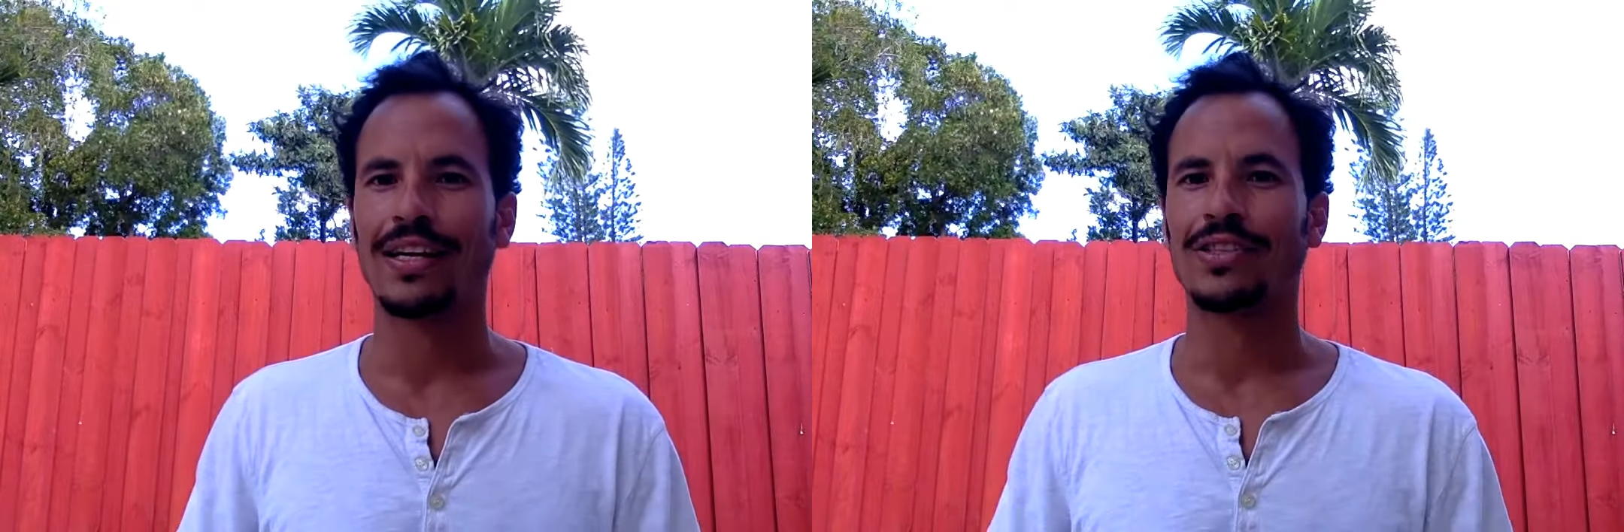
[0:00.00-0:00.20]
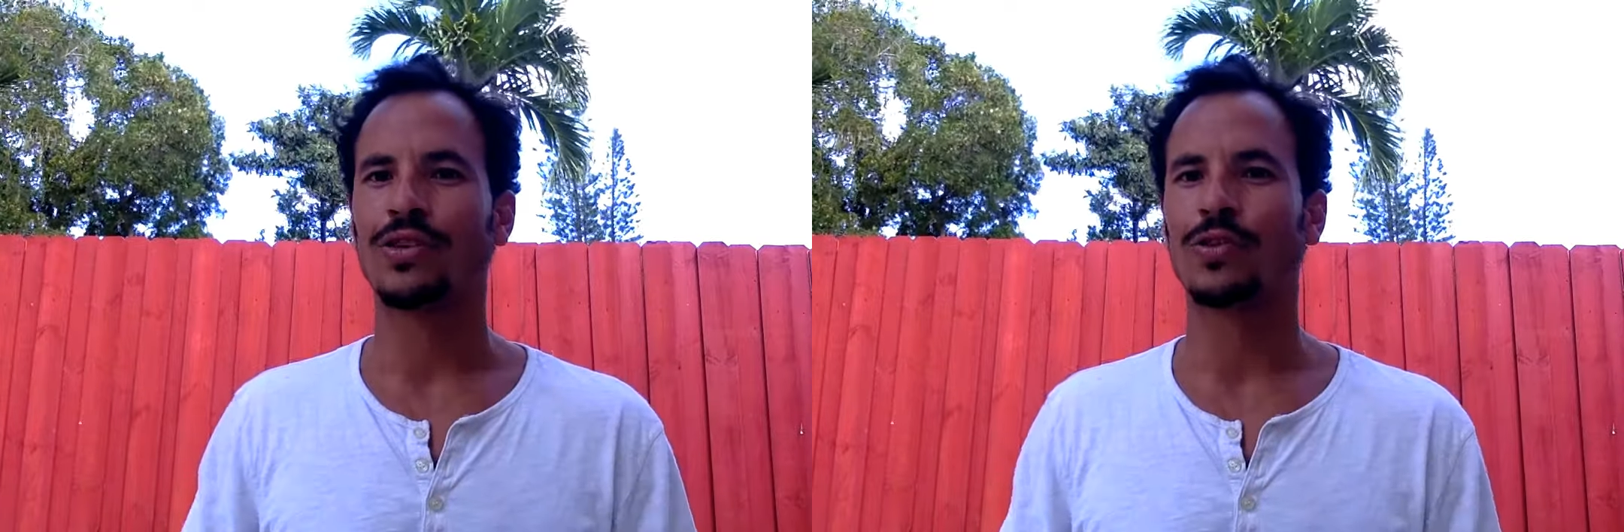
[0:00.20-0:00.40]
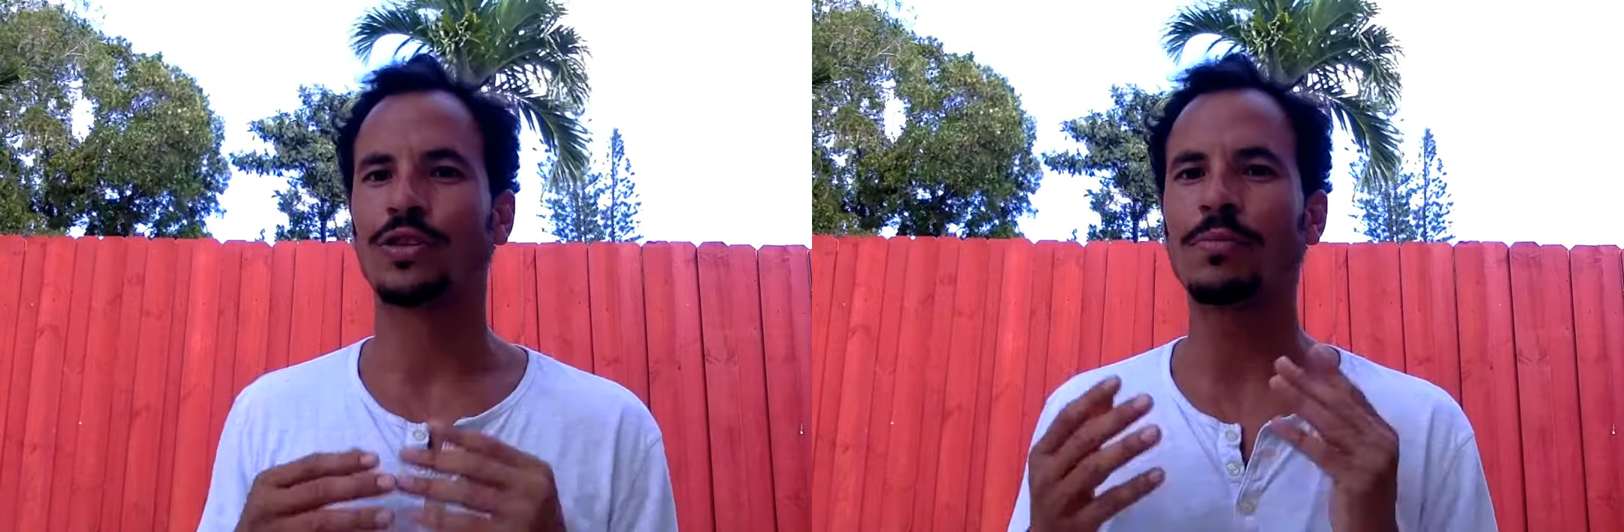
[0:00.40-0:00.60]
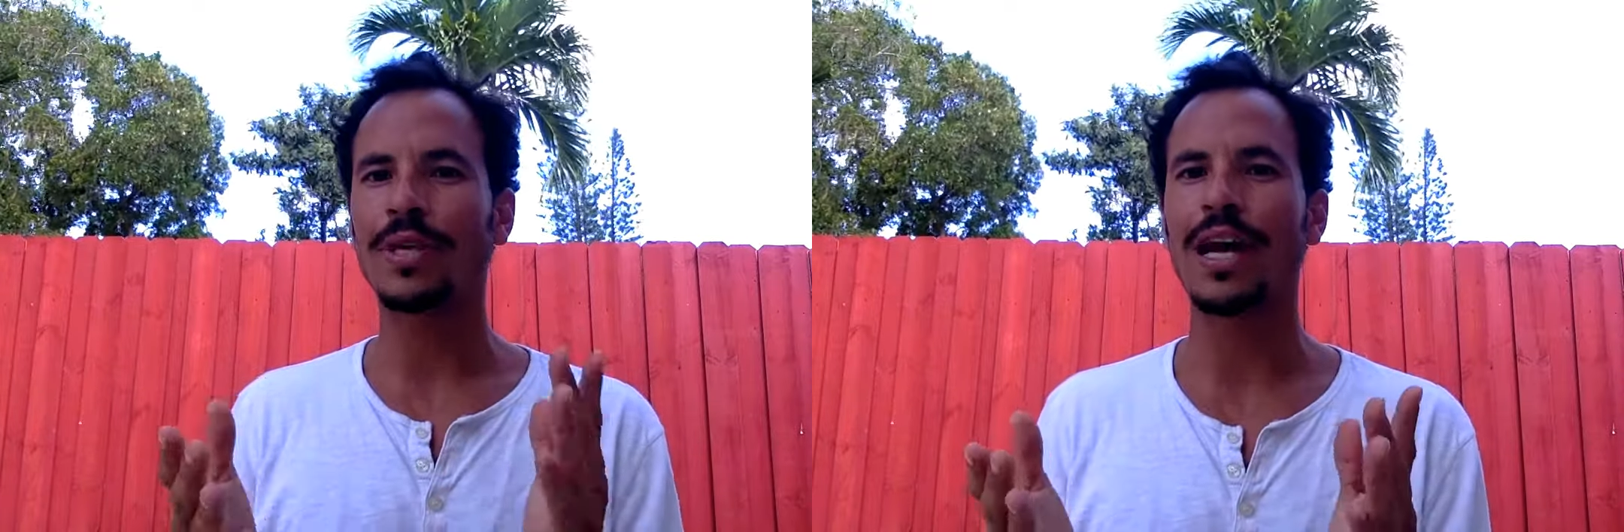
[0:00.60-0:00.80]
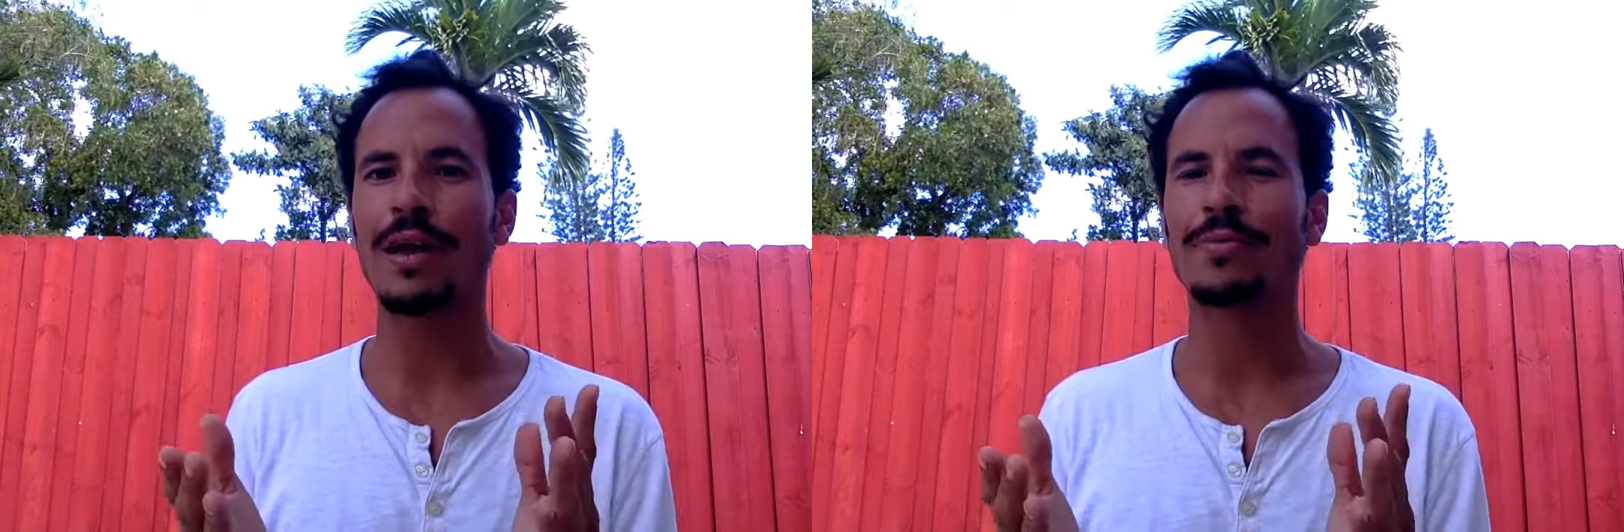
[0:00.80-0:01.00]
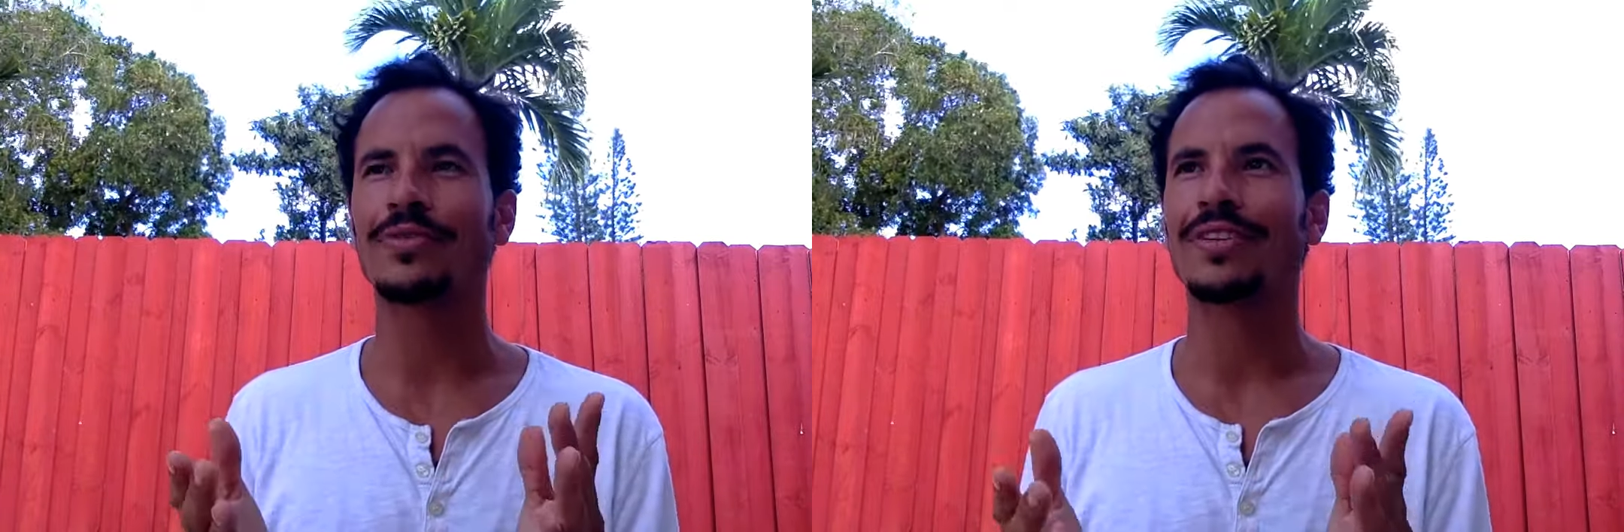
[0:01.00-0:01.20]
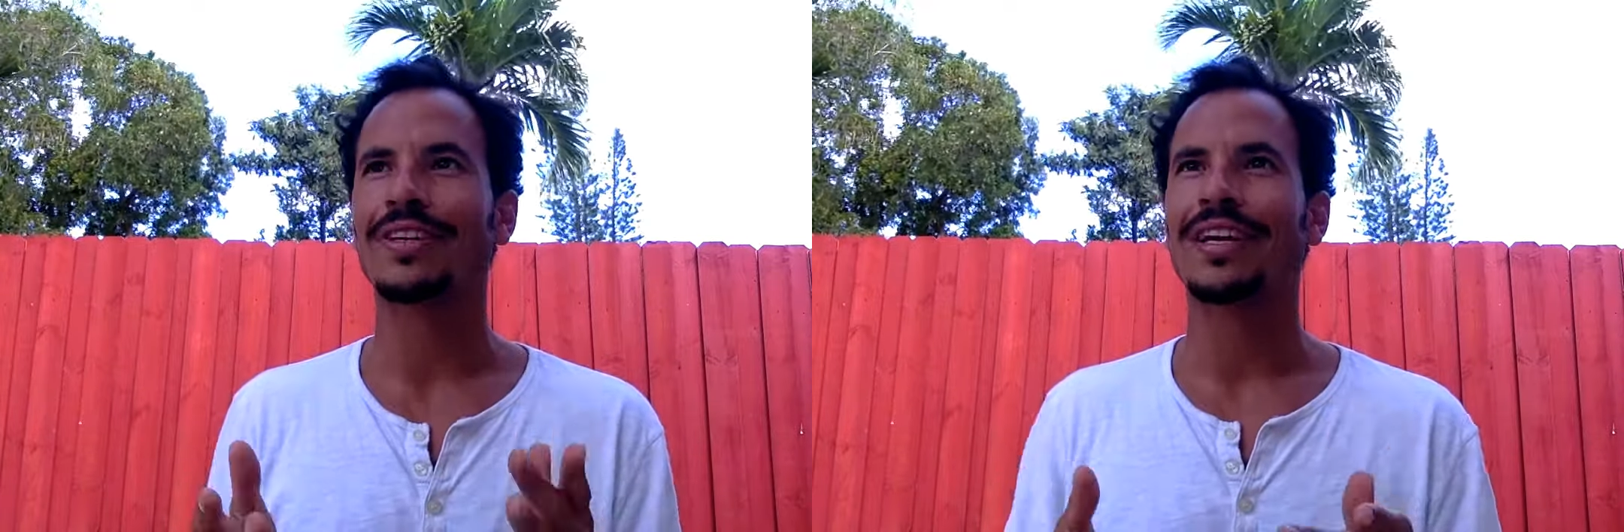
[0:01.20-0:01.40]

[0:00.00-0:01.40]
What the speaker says: So sometimes